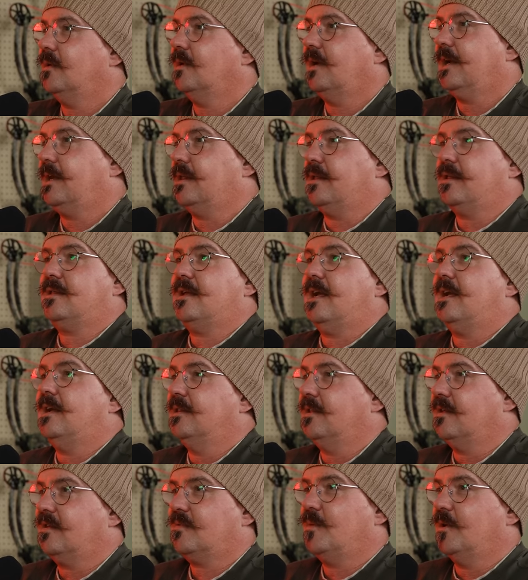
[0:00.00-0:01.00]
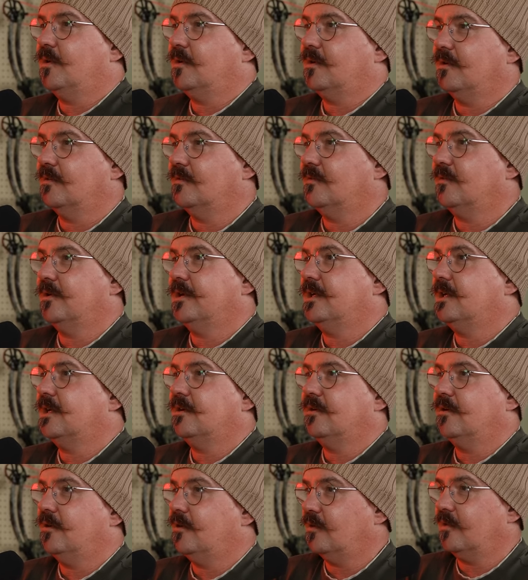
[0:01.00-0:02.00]
I can stay in this bunker for a
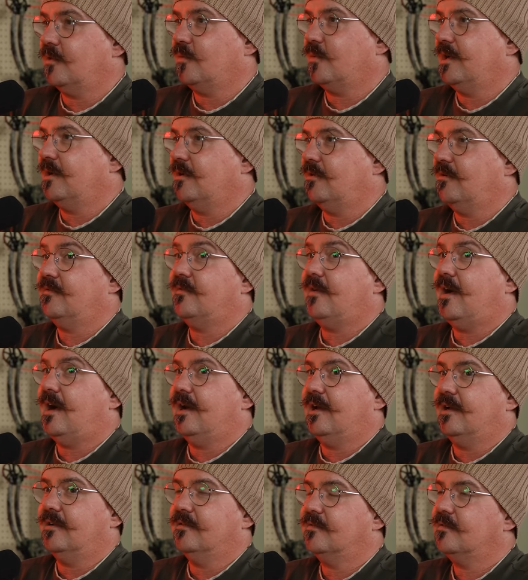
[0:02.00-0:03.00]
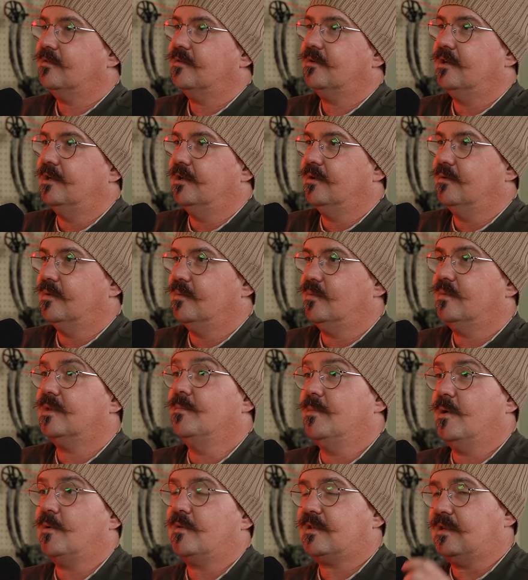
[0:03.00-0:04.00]
year or 3 or 5, you know, the the
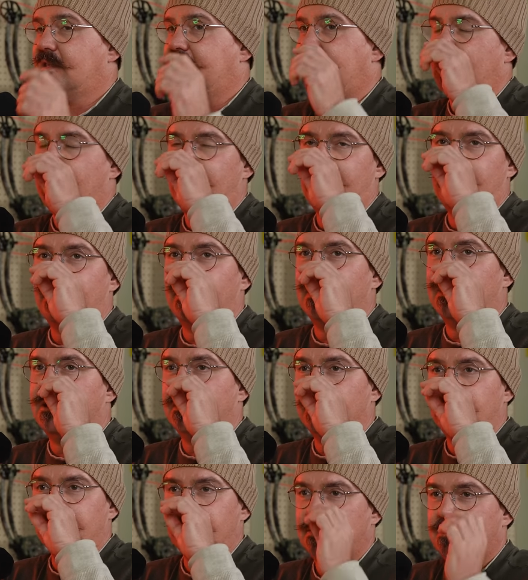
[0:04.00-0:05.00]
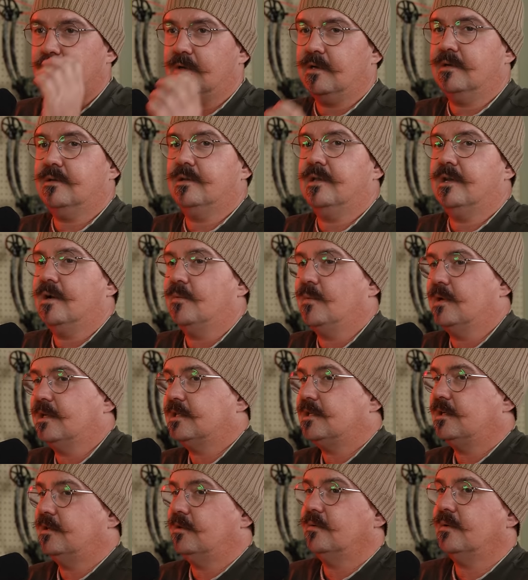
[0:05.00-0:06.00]
most elaborate bunker that I went
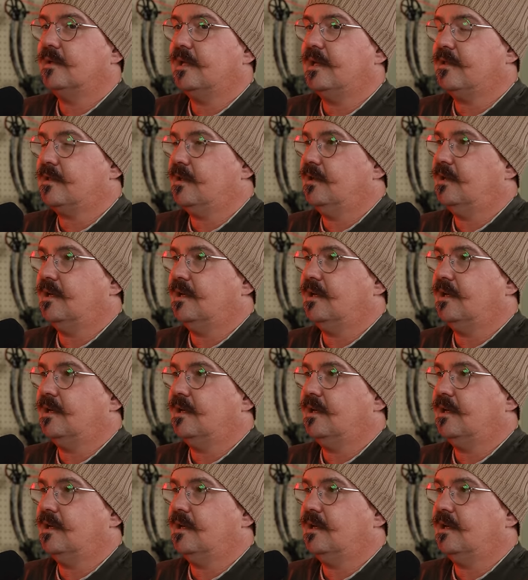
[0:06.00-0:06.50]
to, he said